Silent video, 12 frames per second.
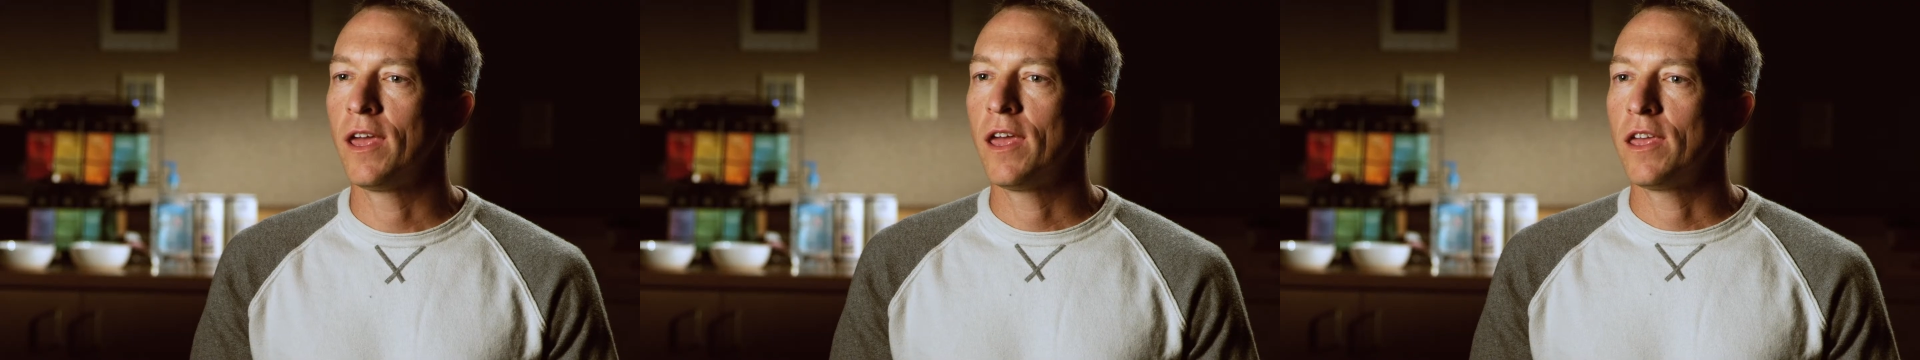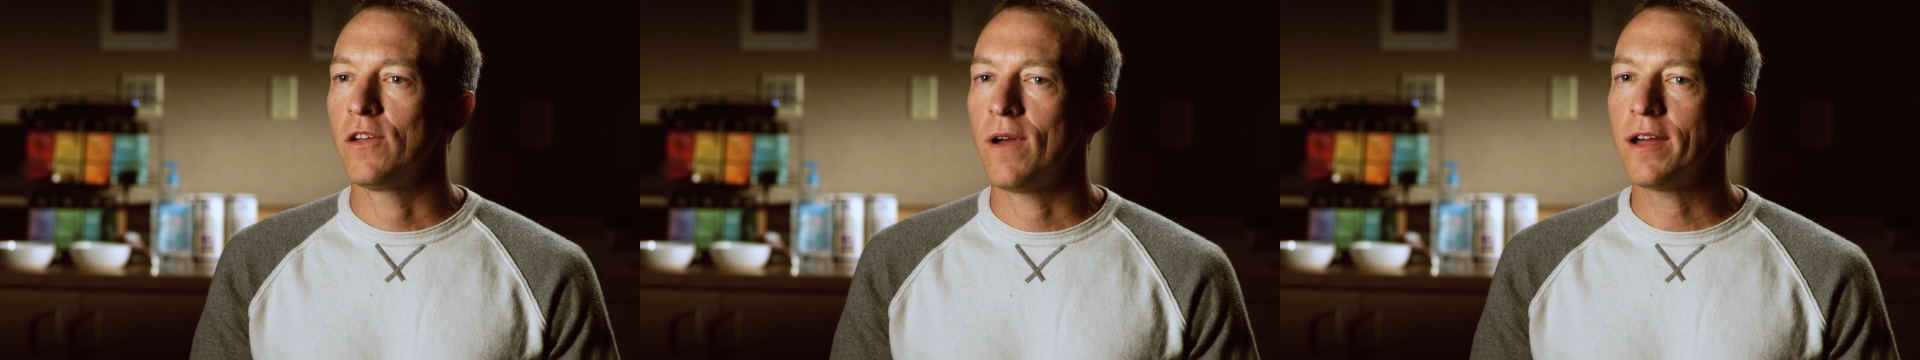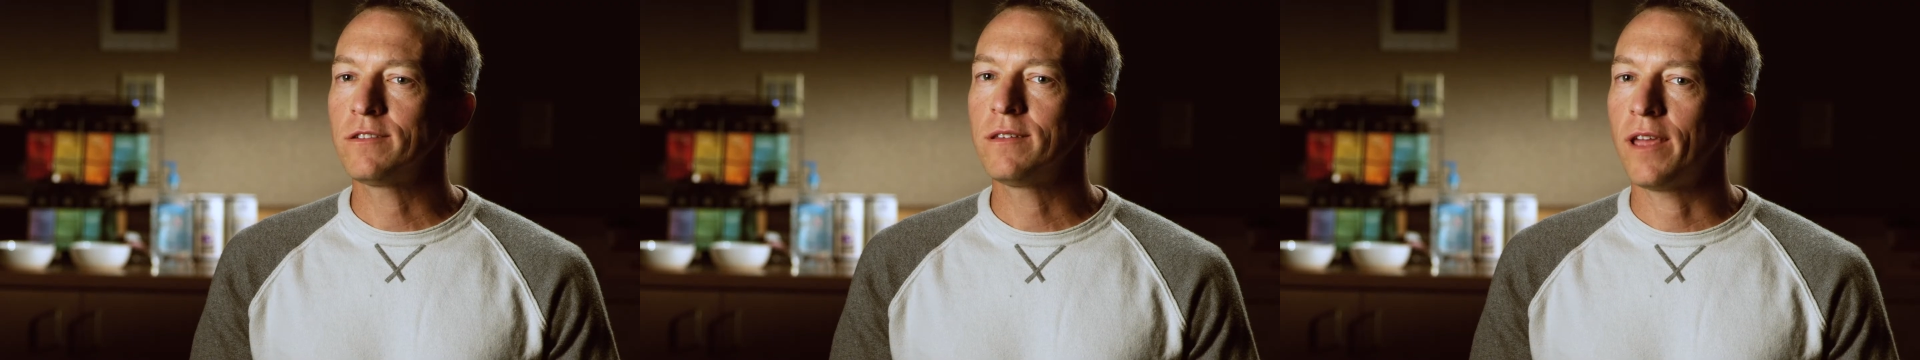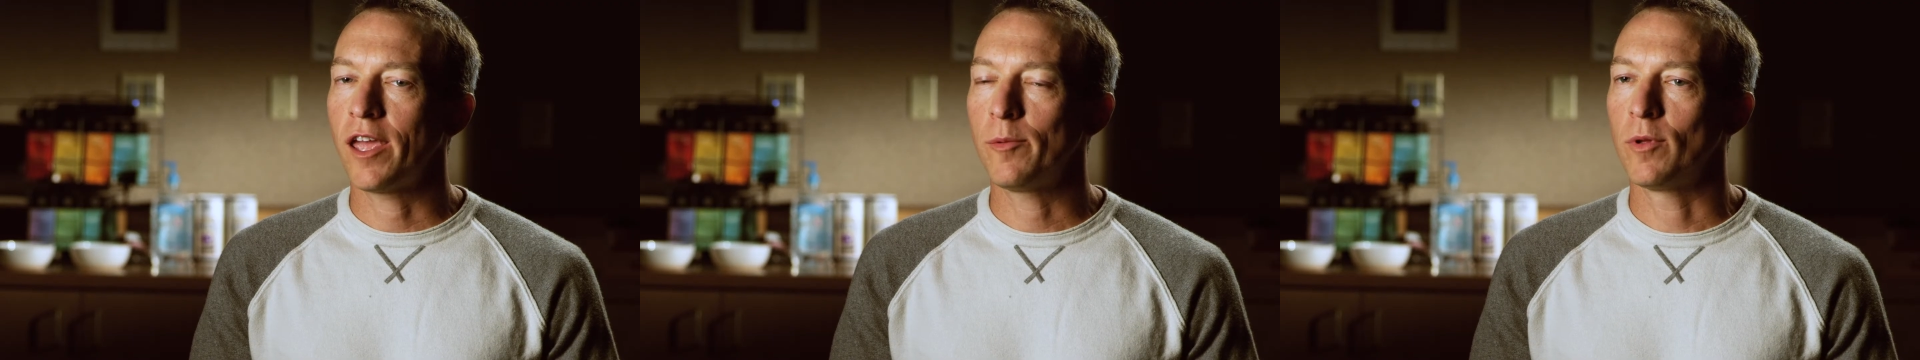you're actually
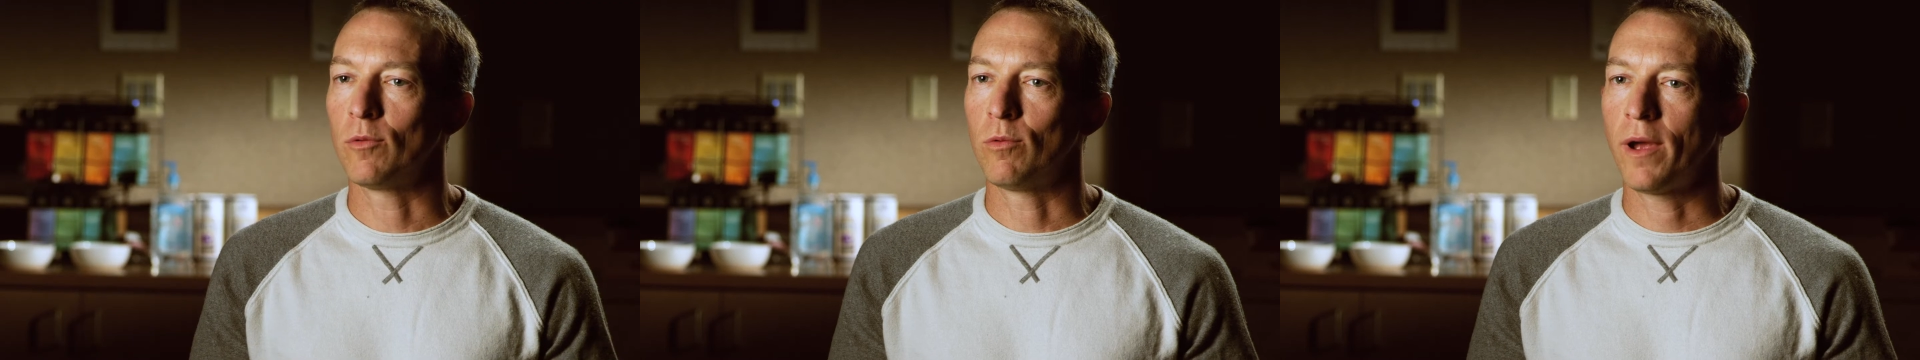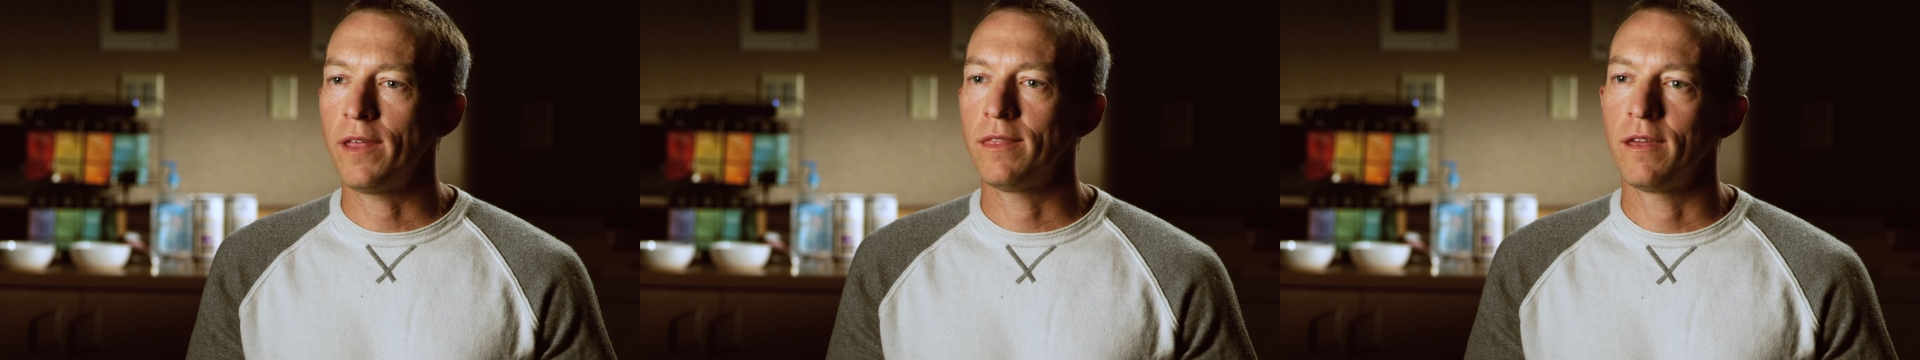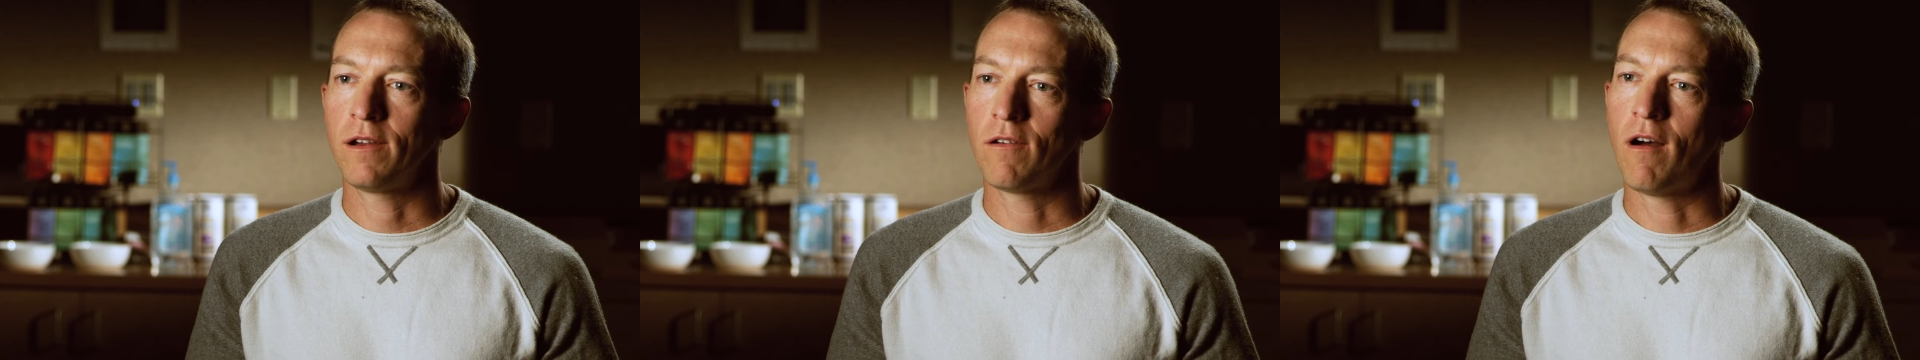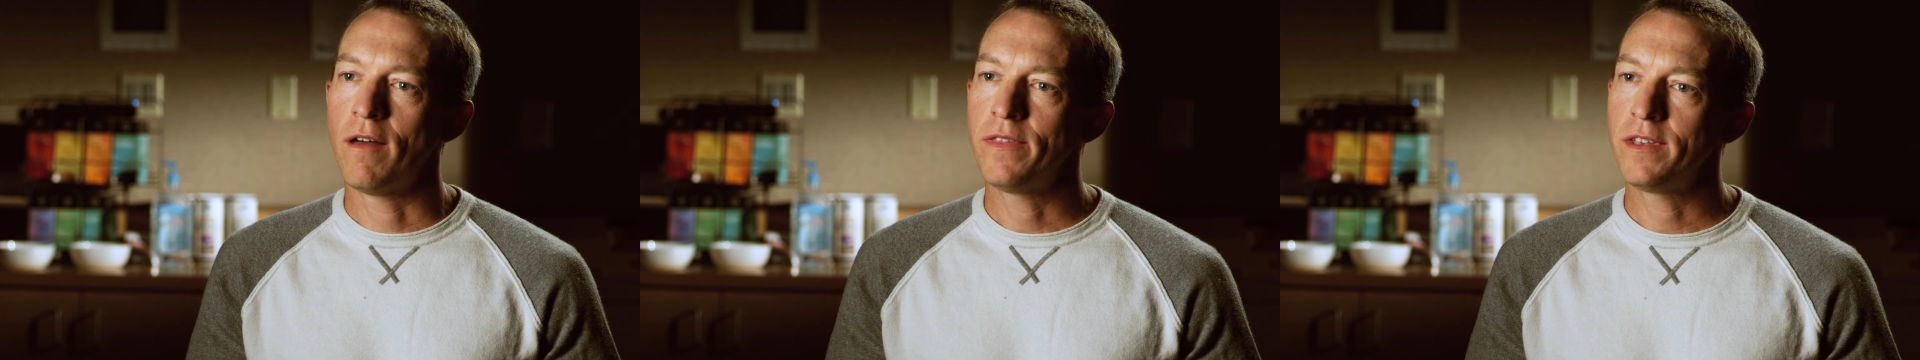able right there
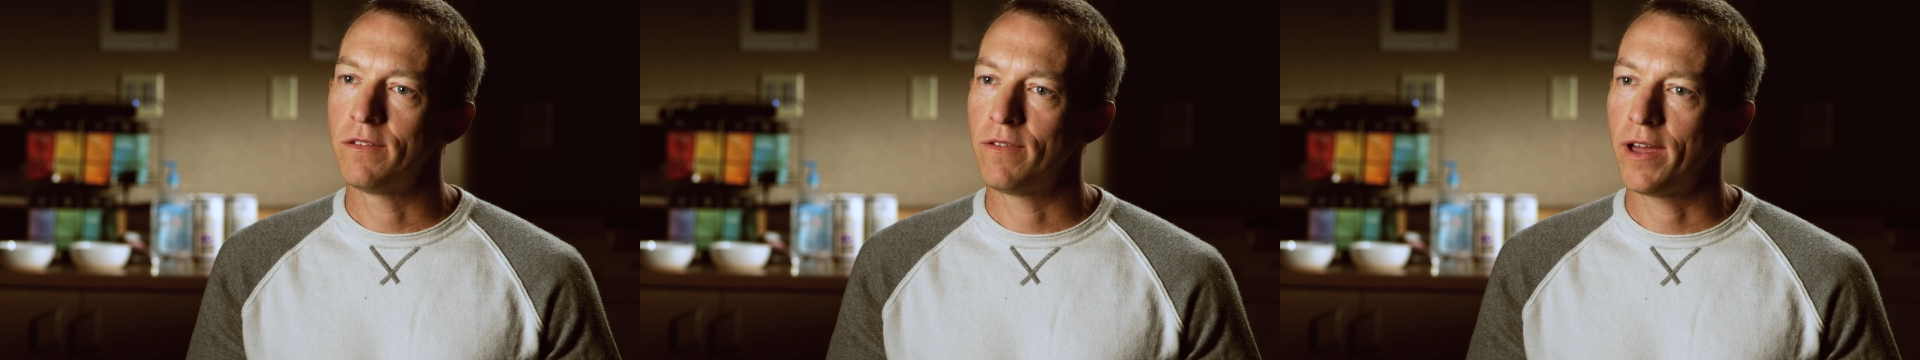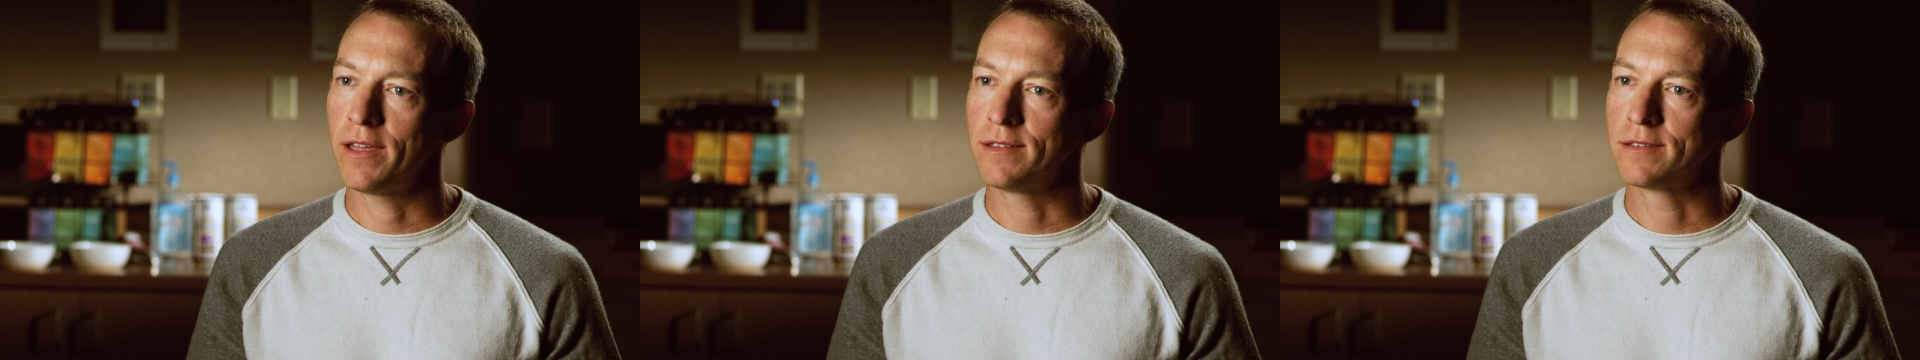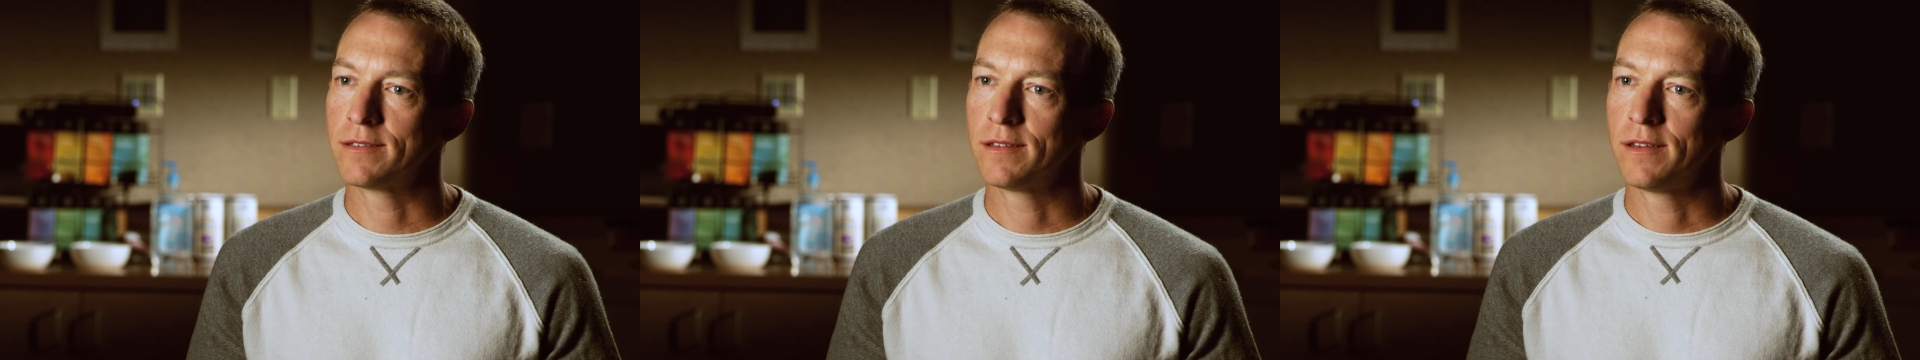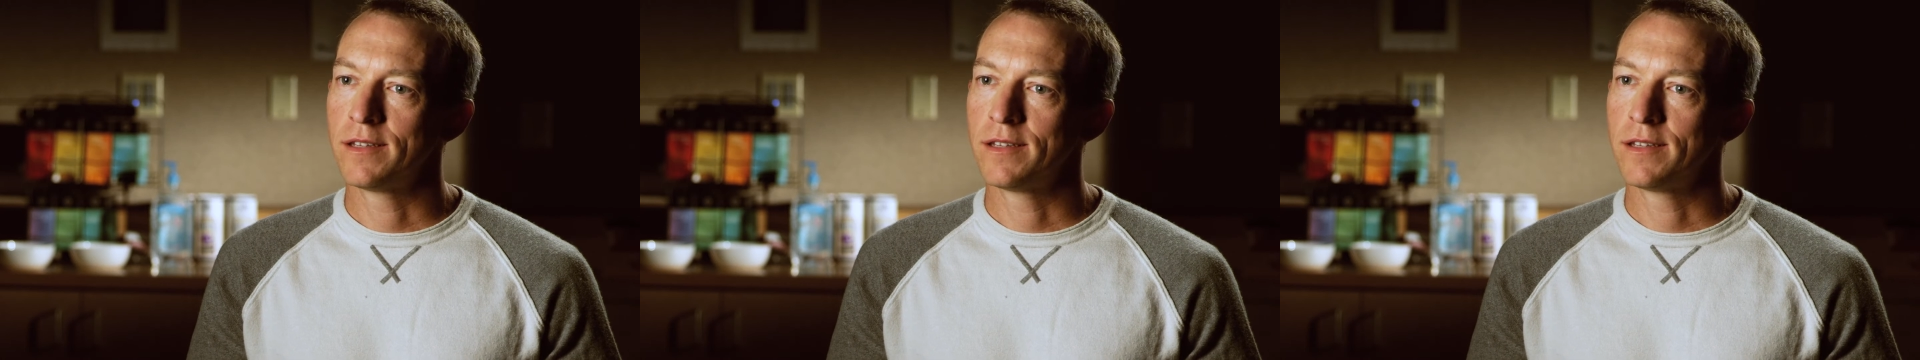on the device